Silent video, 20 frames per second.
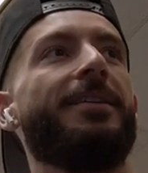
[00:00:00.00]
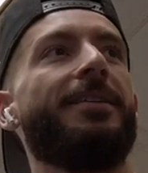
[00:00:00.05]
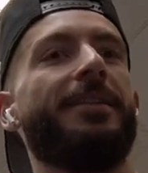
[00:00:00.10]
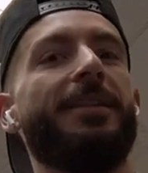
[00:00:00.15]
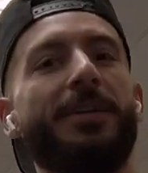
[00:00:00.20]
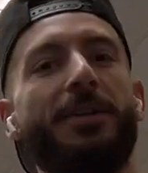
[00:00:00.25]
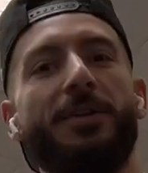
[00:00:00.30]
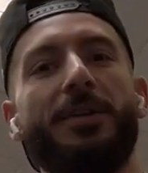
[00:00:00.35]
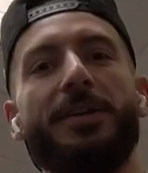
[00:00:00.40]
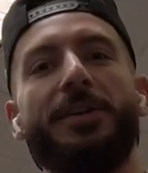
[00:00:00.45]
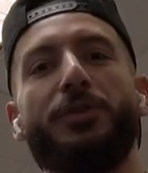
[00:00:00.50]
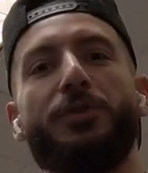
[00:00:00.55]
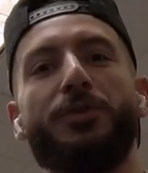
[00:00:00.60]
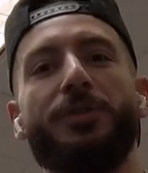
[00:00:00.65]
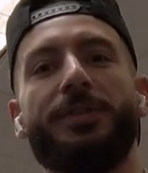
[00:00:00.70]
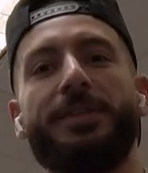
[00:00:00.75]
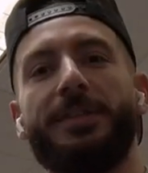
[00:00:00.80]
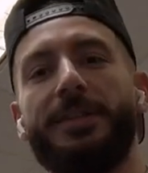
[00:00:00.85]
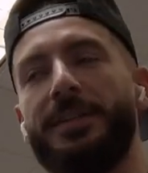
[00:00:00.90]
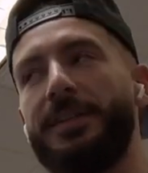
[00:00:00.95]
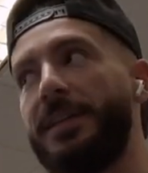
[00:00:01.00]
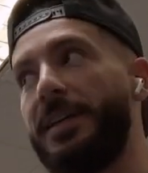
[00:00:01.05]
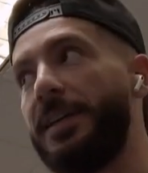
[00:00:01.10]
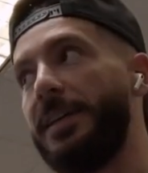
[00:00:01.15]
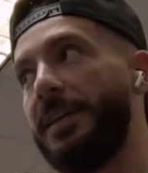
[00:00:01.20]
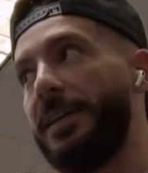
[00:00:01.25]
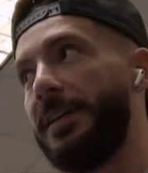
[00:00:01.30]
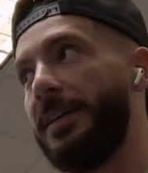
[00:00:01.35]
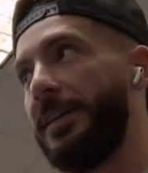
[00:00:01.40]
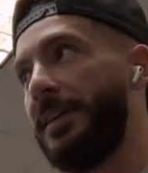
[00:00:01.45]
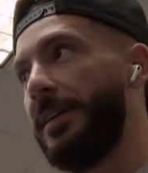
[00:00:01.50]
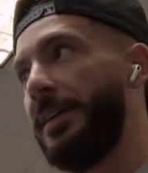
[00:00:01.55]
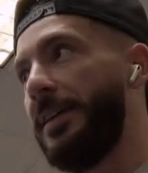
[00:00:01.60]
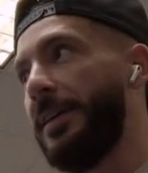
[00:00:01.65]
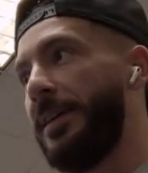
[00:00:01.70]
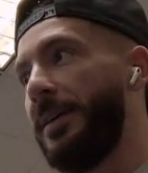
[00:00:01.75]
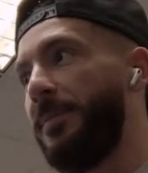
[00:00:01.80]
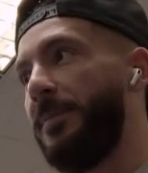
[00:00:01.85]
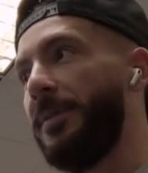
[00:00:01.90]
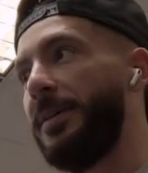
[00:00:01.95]
a little interesting day
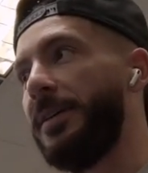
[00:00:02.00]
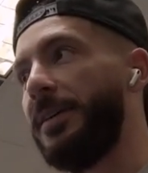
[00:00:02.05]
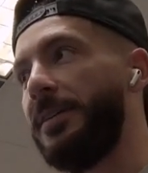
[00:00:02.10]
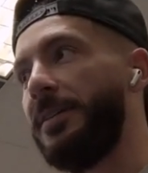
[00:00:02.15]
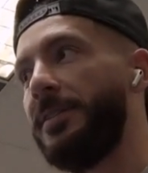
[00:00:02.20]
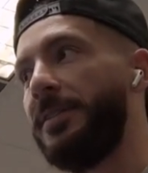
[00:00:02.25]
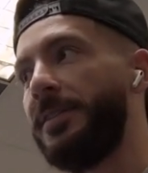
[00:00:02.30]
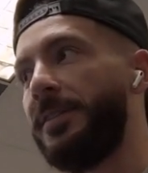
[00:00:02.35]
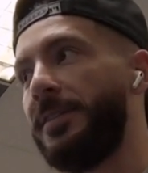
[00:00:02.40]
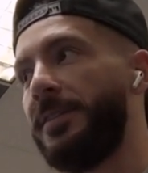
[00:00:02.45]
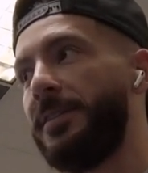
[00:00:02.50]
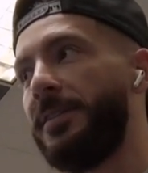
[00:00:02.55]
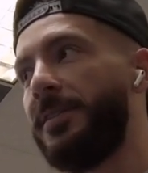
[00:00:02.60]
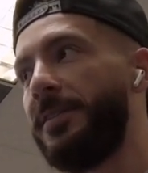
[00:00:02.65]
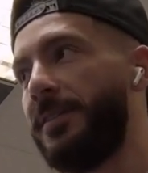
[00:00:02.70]
because